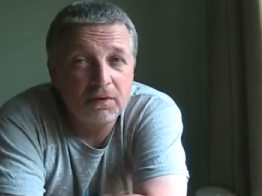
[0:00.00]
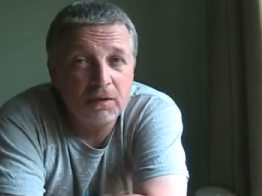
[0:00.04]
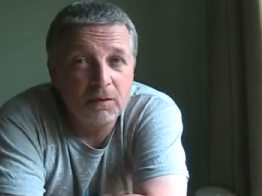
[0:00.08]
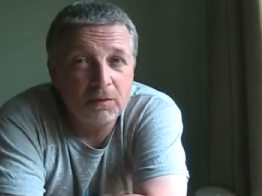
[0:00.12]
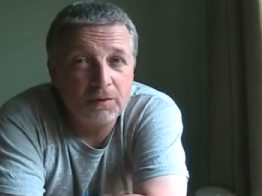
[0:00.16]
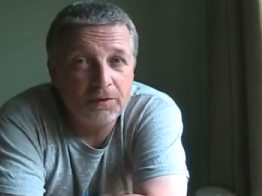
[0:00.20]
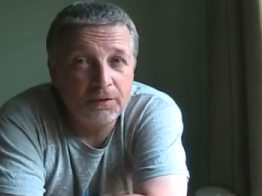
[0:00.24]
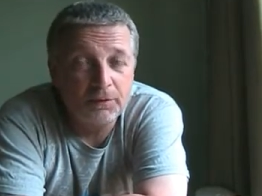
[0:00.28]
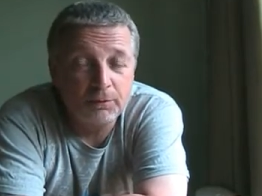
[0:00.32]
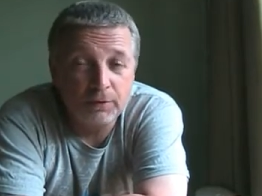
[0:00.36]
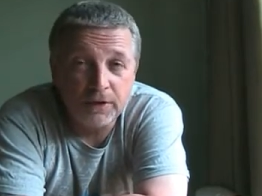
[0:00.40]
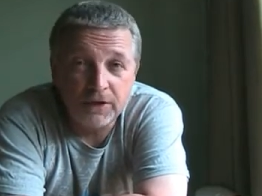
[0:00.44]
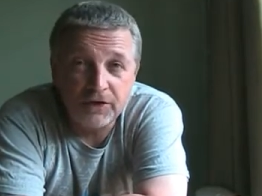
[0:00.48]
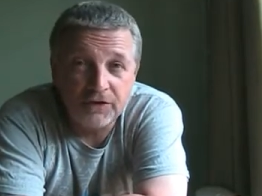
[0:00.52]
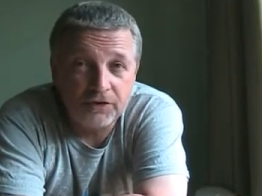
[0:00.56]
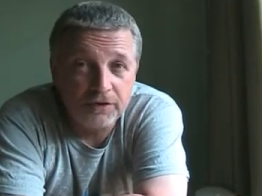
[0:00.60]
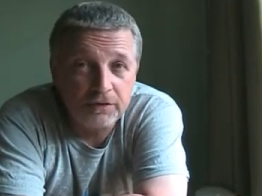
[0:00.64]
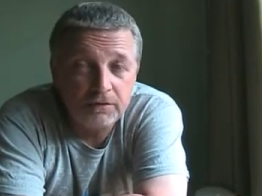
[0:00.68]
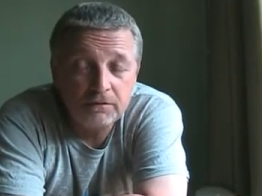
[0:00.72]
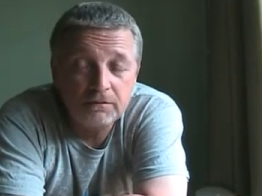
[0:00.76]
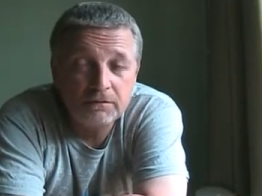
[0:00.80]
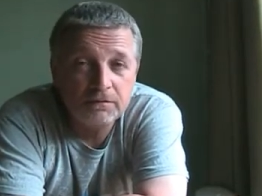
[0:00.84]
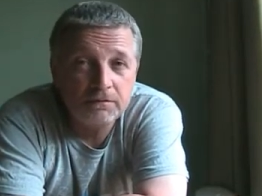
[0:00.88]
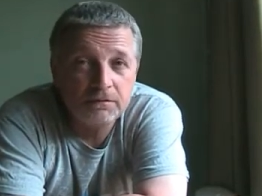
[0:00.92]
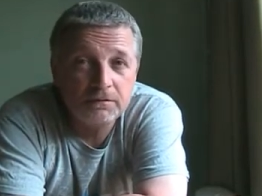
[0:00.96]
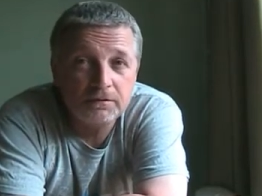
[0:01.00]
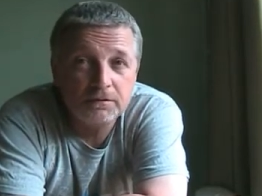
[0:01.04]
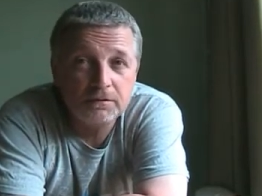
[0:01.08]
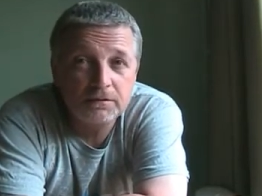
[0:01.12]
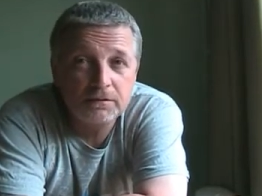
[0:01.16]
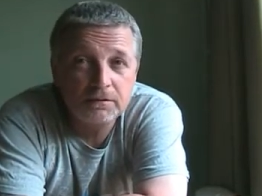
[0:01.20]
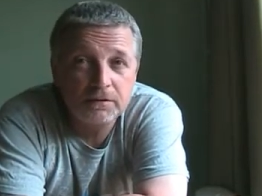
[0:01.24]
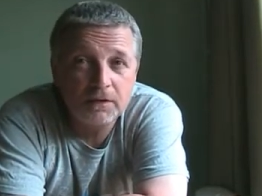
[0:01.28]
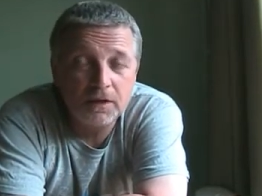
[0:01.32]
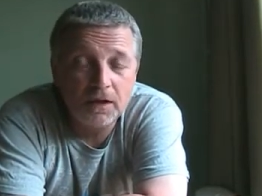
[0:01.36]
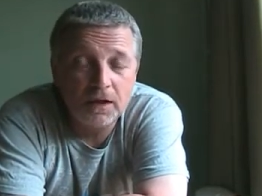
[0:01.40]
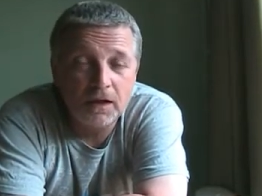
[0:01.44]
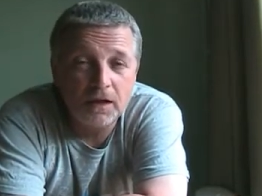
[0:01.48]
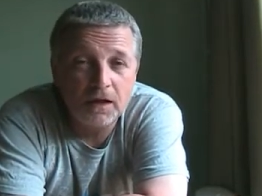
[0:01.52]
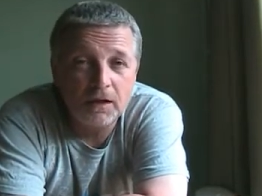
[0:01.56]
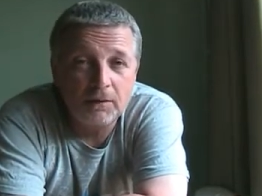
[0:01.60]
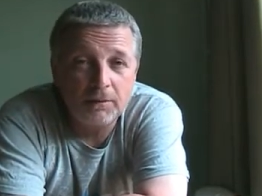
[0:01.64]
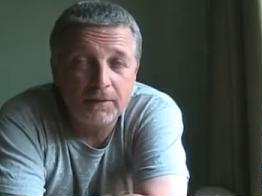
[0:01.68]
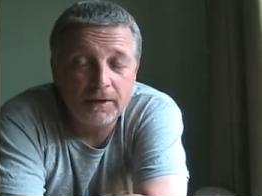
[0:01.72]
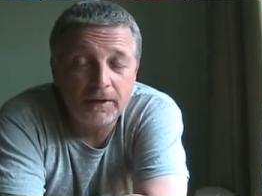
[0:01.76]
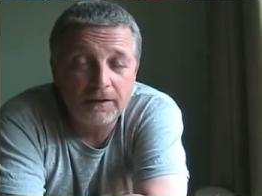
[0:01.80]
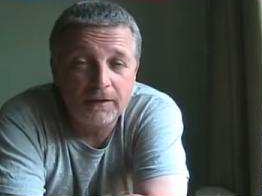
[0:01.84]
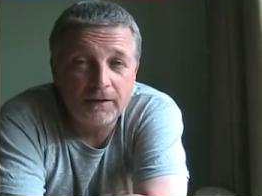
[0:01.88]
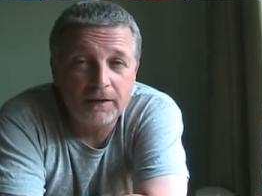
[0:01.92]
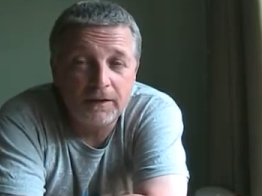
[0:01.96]
with a reason
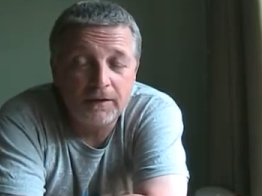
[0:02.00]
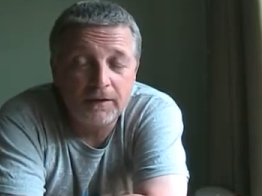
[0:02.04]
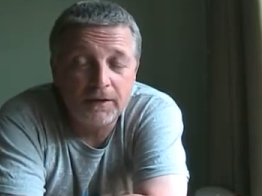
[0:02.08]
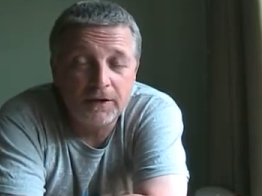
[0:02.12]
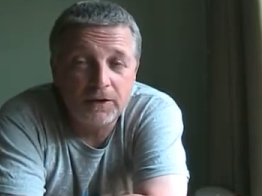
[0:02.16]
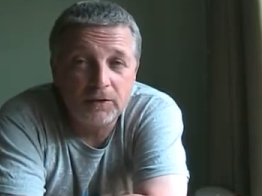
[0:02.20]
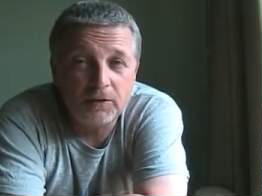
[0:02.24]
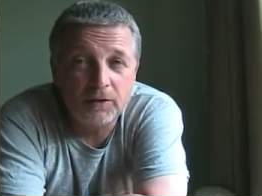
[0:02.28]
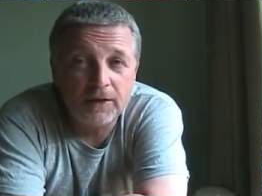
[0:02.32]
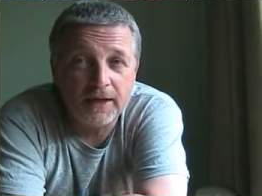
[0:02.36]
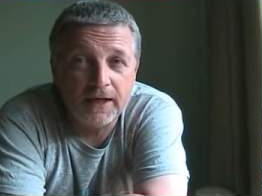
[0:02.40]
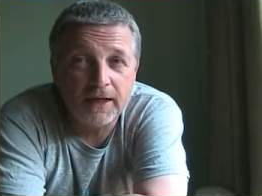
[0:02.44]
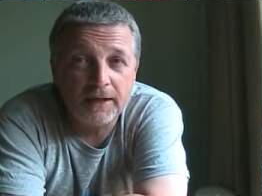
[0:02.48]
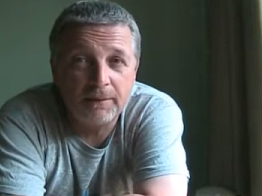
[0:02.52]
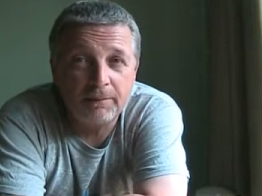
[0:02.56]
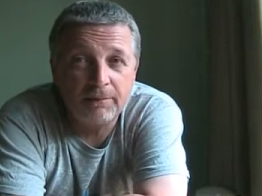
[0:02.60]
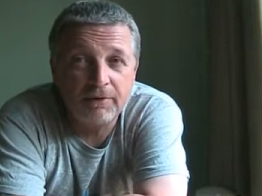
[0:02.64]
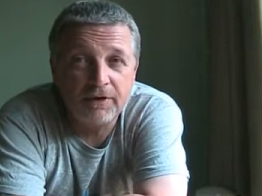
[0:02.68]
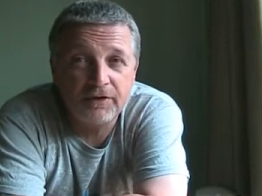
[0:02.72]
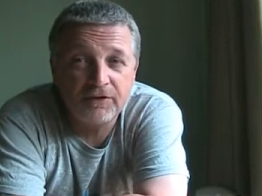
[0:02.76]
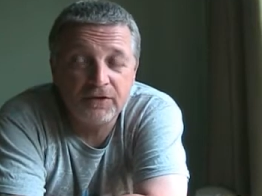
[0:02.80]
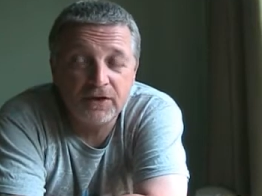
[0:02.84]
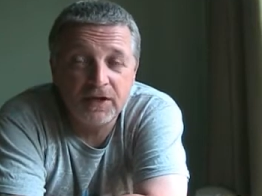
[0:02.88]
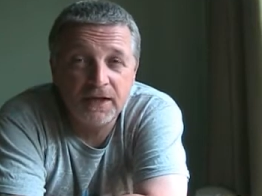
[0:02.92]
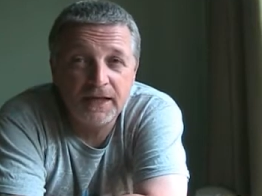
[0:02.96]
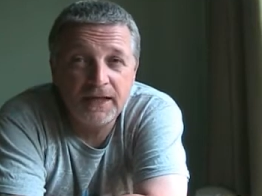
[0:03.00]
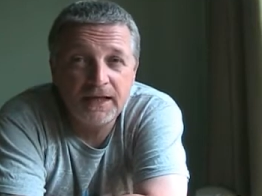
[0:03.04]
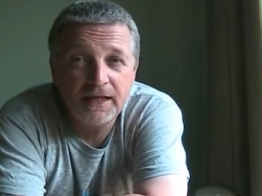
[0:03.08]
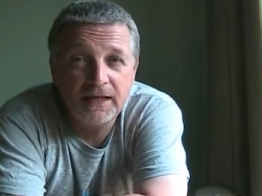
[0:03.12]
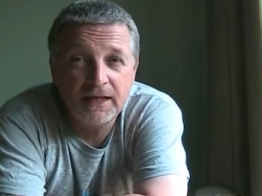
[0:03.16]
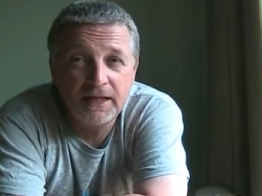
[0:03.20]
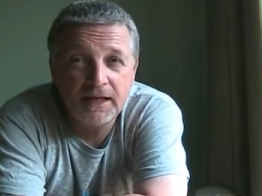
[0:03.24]
in the UK presently.